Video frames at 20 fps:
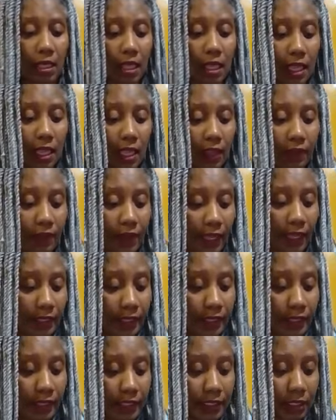have a
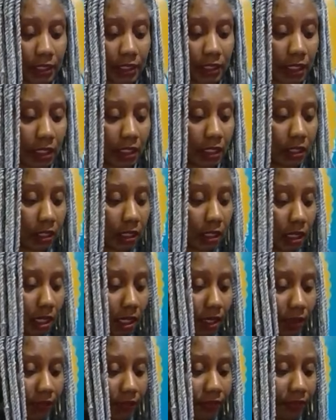listing
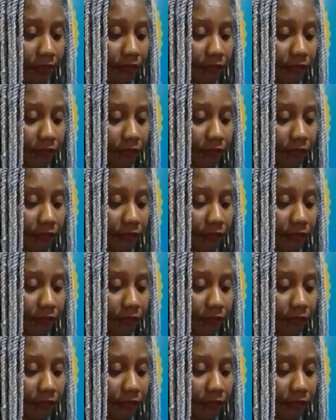of the